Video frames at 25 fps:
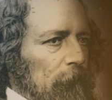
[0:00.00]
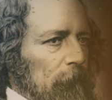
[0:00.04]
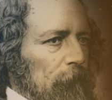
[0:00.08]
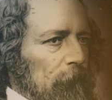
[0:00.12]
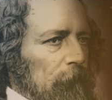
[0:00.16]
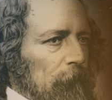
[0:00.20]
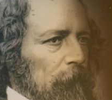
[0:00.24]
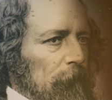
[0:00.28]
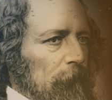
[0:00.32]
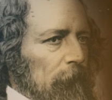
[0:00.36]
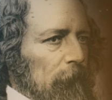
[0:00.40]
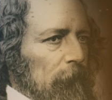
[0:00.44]

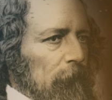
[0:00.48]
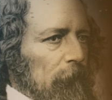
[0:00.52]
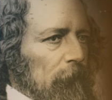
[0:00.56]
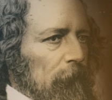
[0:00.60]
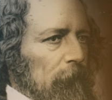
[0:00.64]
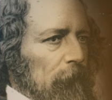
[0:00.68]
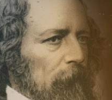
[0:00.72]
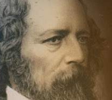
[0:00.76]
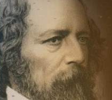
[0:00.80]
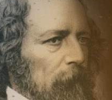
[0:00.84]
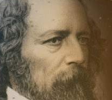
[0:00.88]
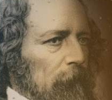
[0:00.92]

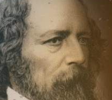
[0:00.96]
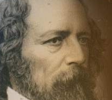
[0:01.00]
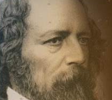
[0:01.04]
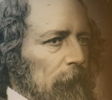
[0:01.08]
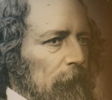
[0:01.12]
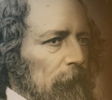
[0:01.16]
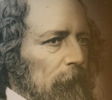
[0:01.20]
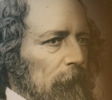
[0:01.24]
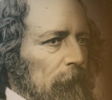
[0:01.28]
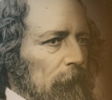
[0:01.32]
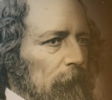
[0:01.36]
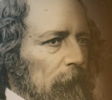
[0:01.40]

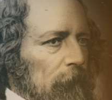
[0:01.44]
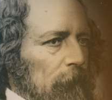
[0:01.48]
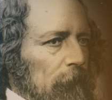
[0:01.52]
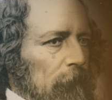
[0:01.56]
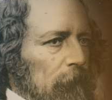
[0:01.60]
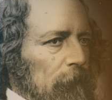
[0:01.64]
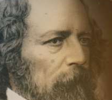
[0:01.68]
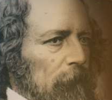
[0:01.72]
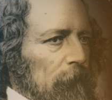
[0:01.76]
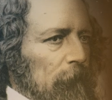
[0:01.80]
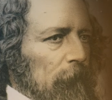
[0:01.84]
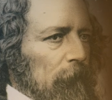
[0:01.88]

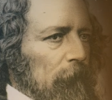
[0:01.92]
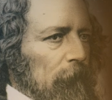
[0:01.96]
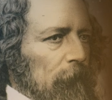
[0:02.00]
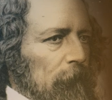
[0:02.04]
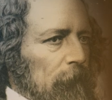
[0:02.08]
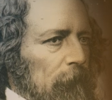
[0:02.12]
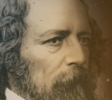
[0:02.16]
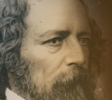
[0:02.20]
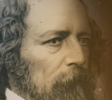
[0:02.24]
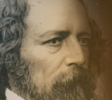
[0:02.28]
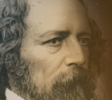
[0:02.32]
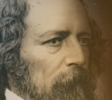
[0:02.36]

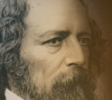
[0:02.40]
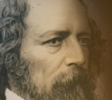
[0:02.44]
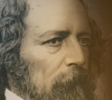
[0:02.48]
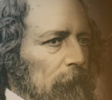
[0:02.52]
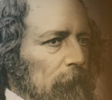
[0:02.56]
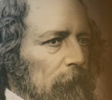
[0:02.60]
No one is speaking in this clip.